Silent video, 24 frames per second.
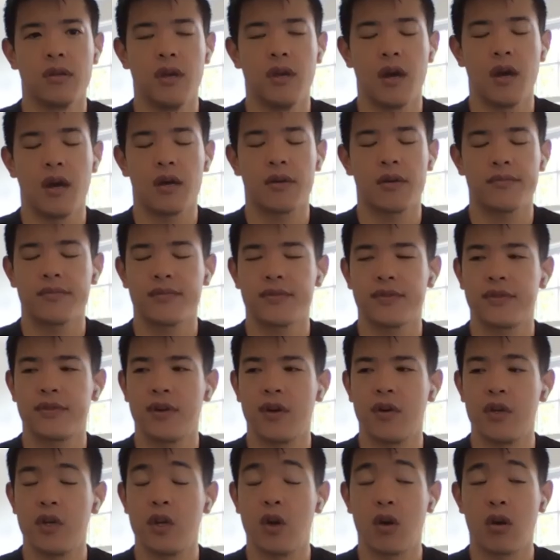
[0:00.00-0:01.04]
Yeah,
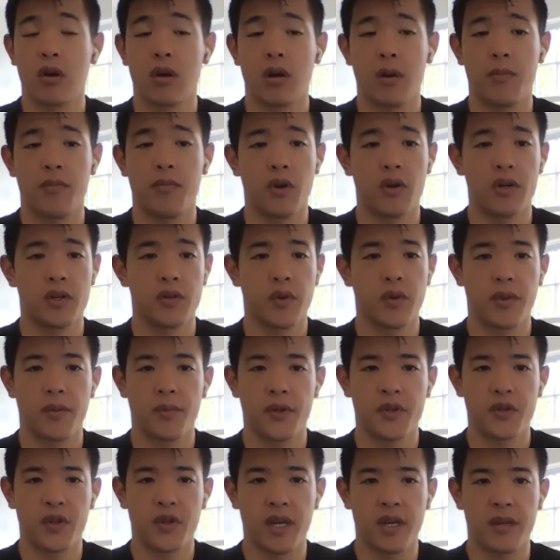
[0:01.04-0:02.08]
so your approach with the
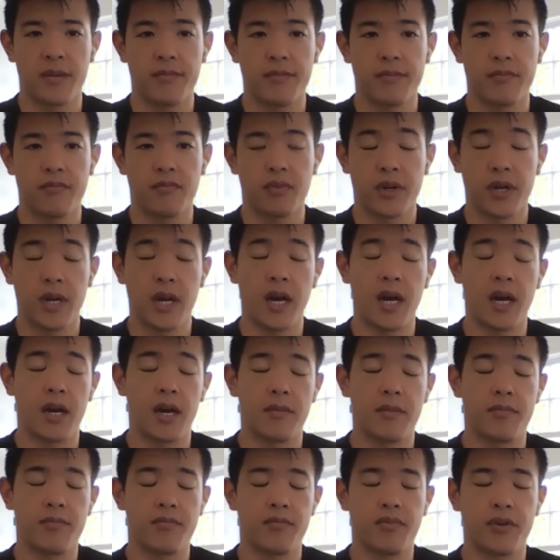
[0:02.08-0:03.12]

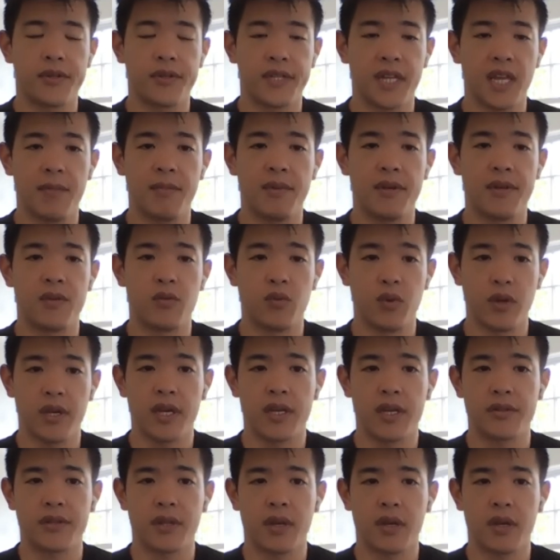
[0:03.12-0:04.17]
Pristine is really
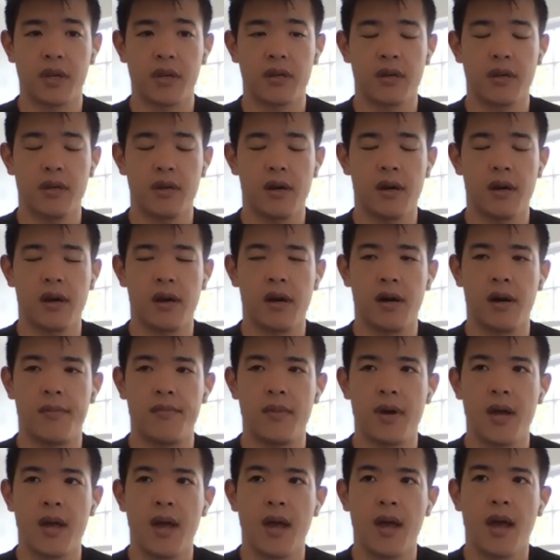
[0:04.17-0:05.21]
interesting.
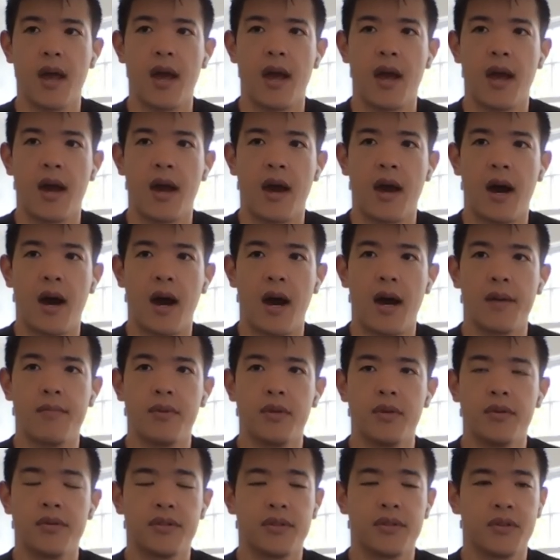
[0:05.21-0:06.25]
I'm
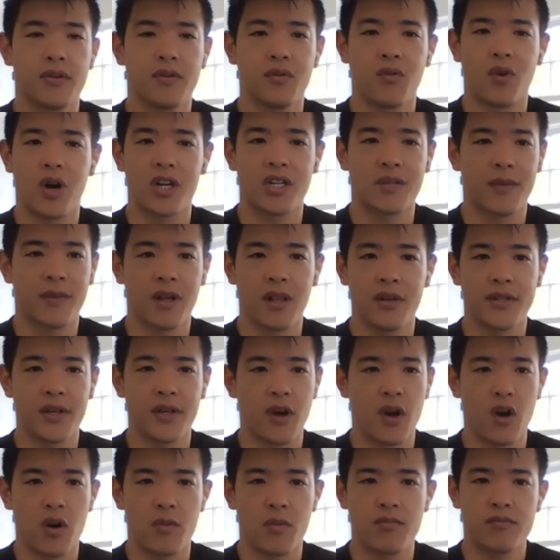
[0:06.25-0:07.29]
used to washing my clothes at
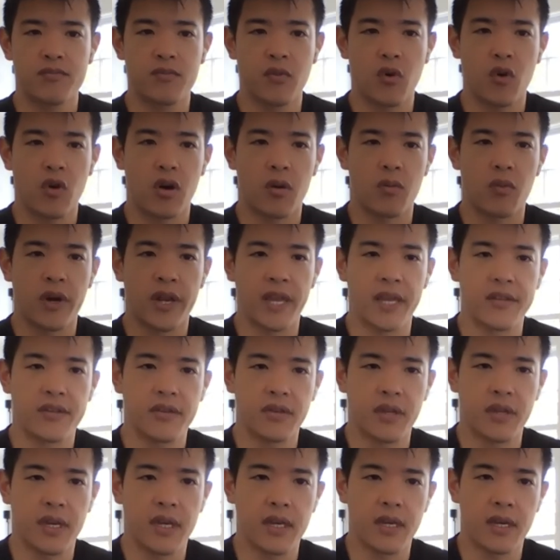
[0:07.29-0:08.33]
home or bringing into
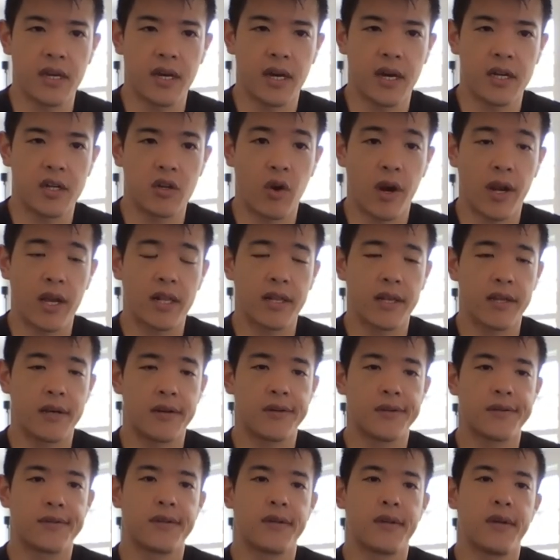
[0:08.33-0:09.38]
the dry
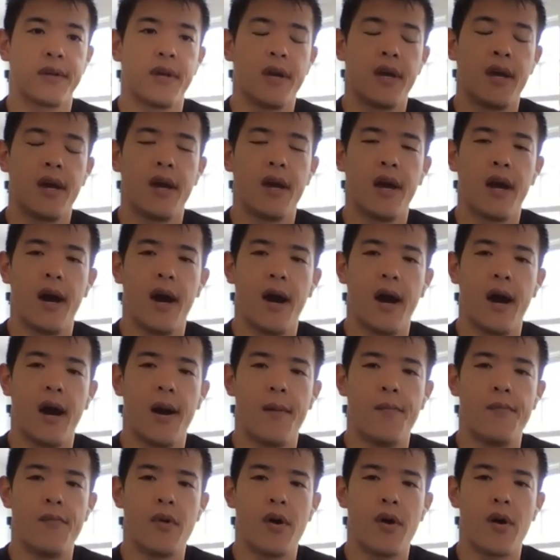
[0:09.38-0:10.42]
cleaners.
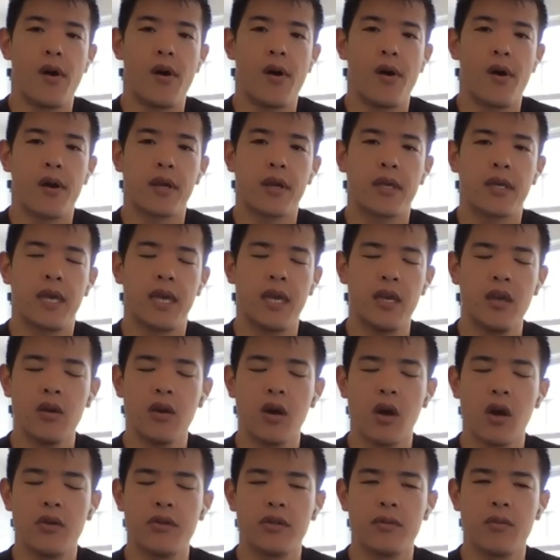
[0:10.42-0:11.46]
Can you
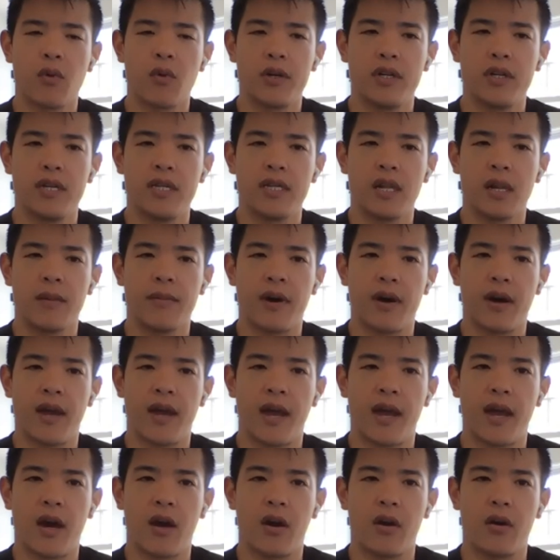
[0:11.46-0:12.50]
go into more detail about
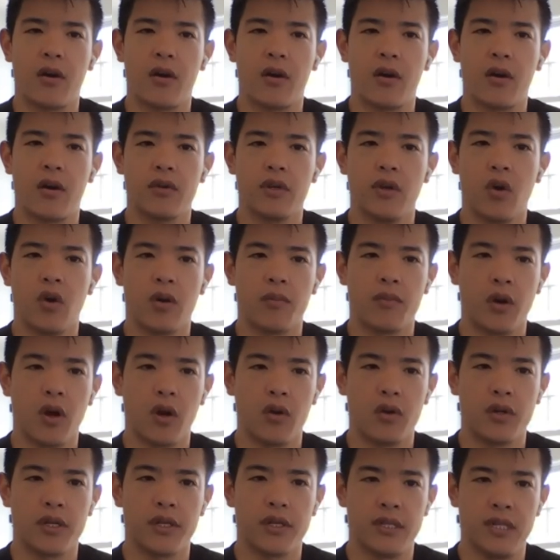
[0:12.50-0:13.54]
how your
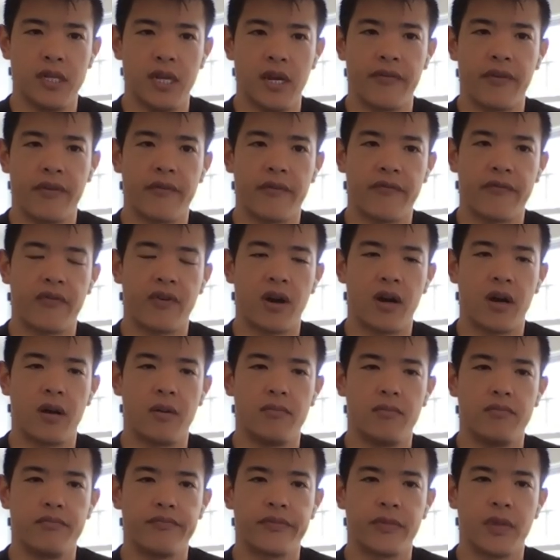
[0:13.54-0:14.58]
approach is different
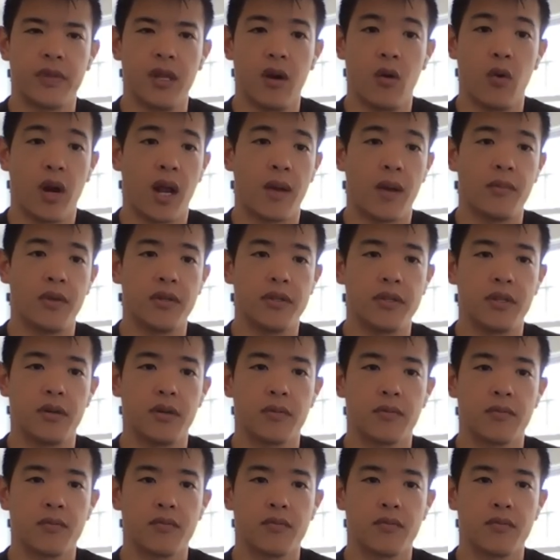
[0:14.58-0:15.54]
from, what I'm used to?